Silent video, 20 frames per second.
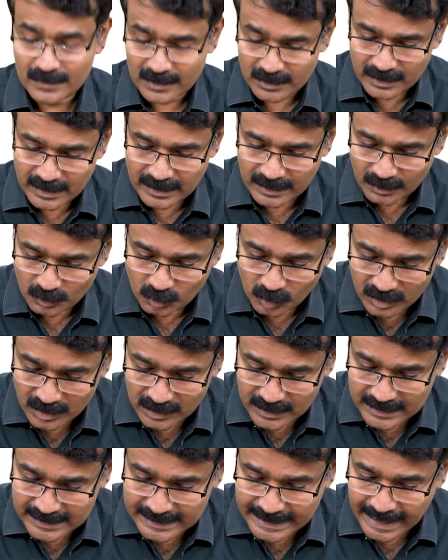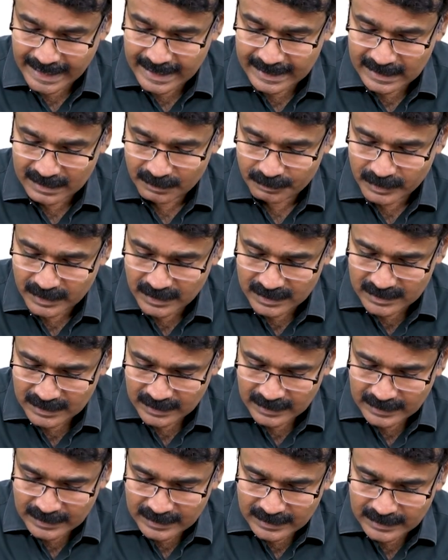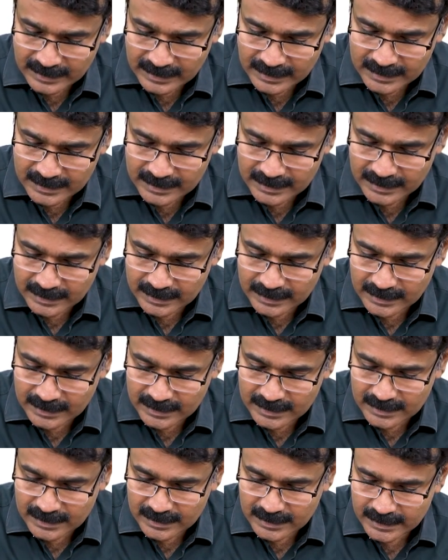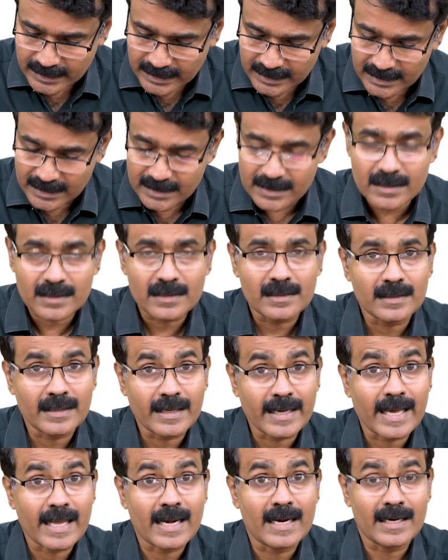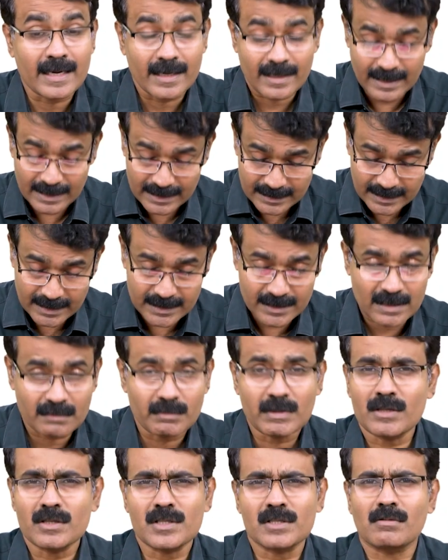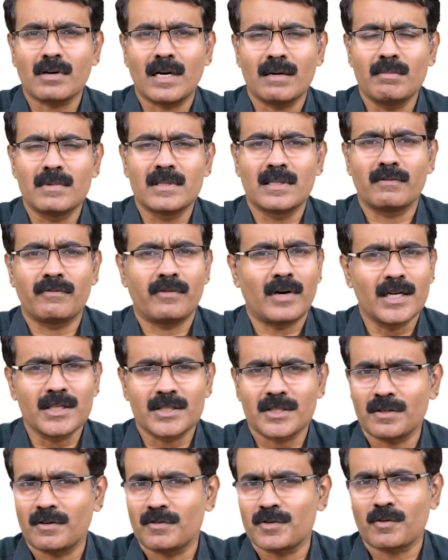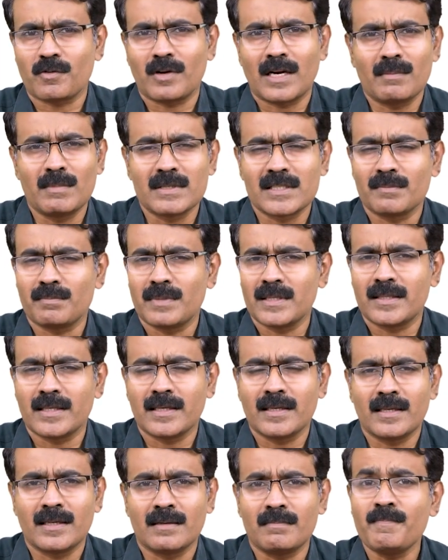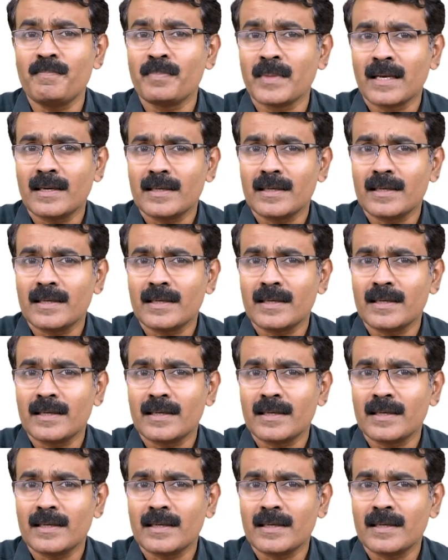Okay, what are these keratin pearls? This is central keratinization because the function of squamous epithelium